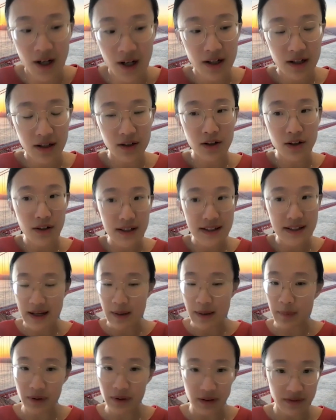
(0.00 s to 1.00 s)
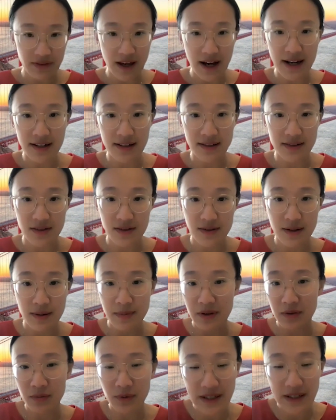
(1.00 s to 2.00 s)
A good example of that is, I
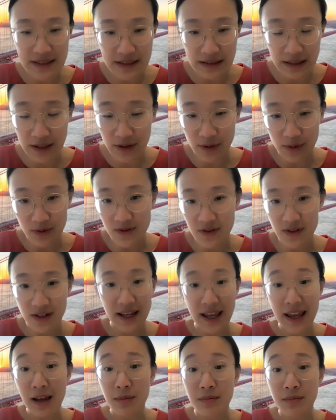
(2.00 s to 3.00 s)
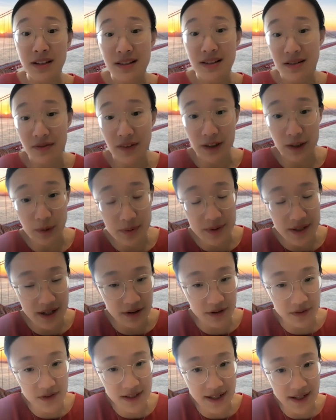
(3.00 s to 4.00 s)
mean, recently there's a game that's developed out
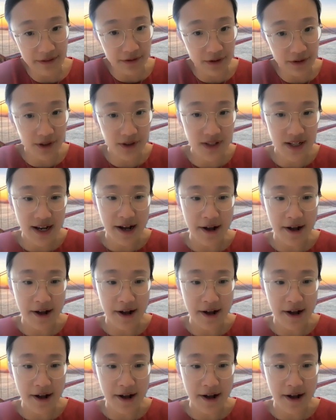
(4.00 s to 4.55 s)
of Stanford,